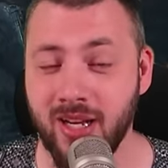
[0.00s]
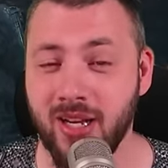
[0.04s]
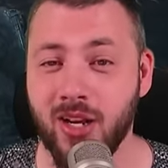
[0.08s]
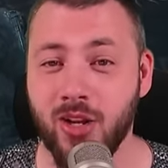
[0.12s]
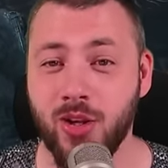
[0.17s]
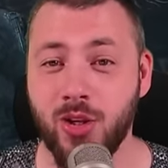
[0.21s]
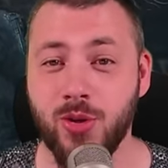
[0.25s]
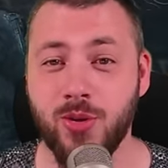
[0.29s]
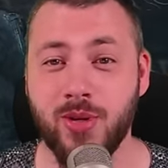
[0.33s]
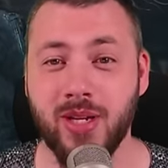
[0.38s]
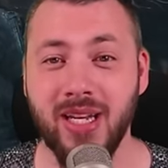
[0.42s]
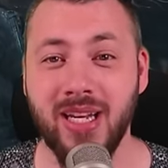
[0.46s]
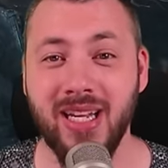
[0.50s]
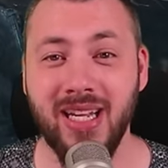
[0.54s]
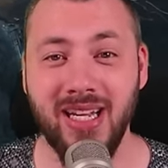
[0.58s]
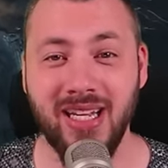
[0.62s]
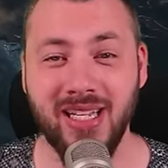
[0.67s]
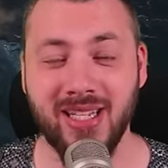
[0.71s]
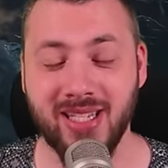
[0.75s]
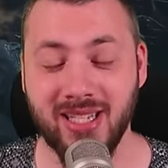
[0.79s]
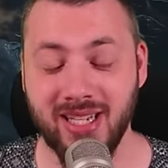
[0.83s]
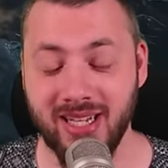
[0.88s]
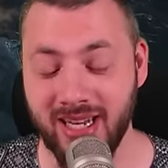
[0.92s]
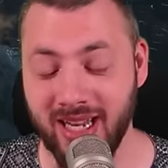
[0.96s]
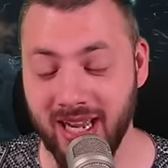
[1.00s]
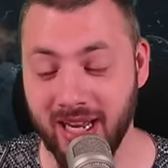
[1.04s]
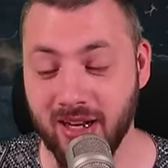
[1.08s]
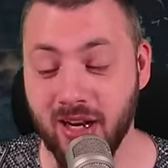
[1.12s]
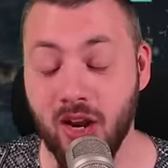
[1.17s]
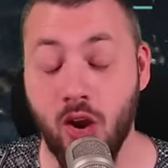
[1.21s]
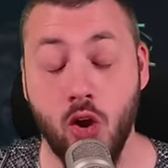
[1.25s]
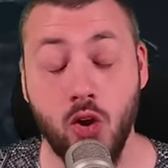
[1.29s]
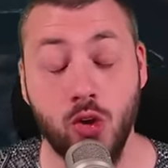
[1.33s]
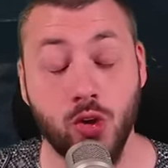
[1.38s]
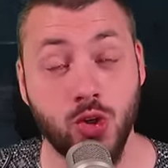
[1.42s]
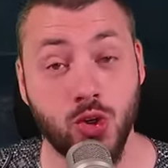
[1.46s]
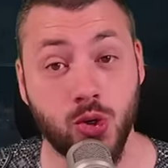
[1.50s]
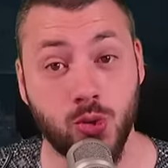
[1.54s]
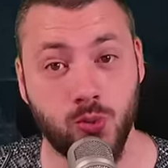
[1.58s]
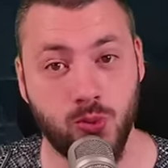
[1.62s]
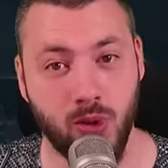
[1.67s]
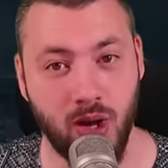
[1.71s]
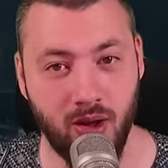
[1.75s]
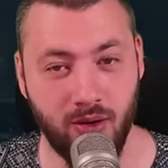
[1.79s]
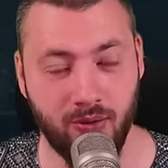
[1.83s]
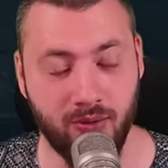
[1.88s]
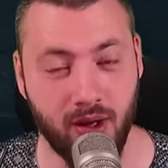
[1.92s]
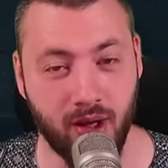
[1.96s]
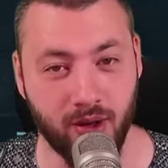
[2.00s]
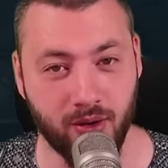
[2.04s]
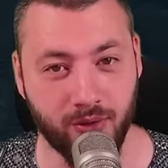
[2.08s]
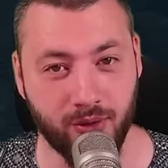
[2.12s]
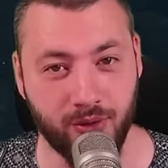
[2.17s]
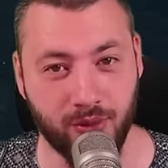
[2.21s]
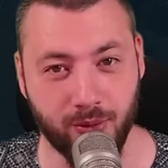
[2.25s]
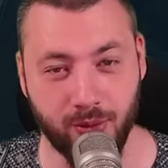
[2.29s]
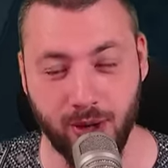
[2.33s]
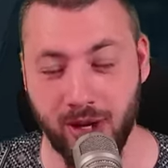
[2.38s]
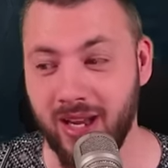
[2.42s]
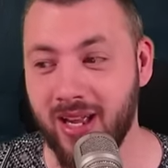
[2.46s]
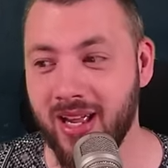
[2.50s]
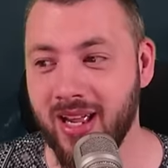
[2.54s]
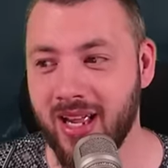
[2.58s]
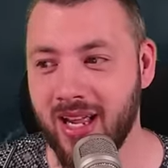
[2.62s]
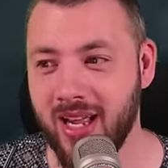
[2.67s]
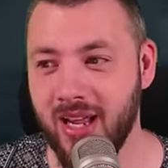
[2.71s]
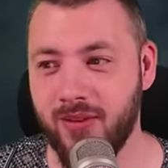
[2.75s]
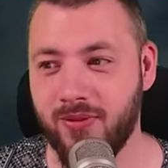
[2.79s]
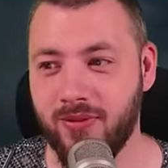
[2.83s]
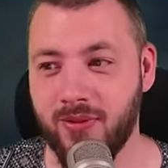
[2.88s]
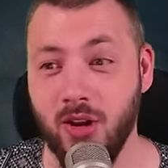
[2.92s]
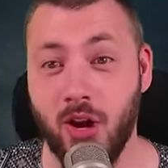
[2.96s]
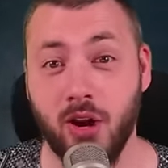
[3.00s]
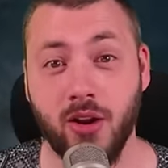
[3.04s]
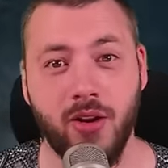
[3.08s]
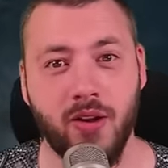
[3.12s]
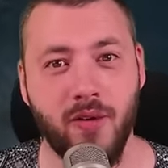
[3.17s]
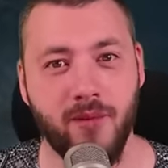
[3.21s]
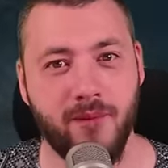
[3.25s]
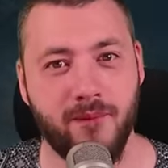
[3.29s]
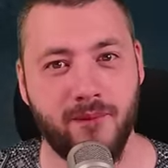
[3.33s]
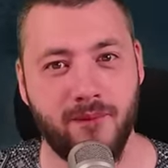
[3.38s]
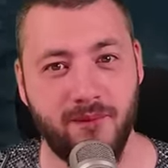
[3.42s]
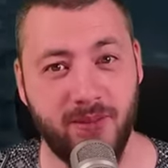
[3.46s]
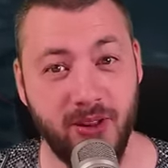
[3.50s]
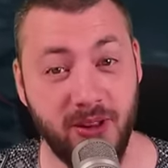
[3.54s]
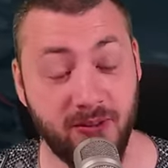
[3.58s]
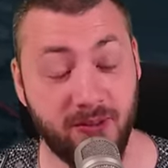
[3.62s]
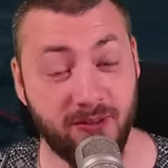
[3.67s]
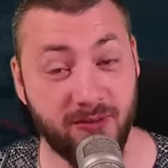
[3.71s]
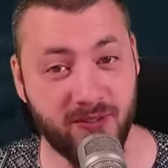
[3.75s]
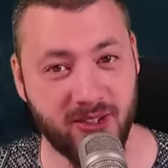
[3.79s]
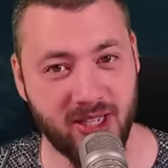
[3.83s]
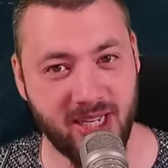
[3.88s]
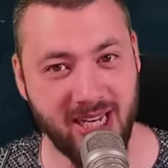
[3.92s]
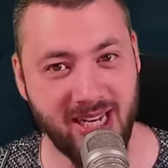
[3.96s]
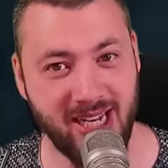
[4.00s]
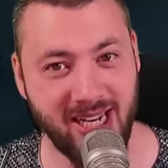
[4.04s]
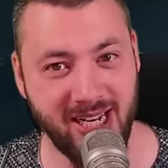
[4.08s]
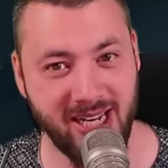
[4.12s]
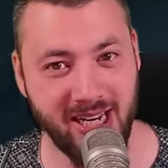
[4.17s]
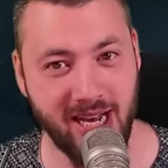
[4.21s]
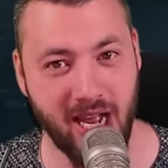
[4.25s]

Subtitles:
you can easily get 12 out of 3, if not 15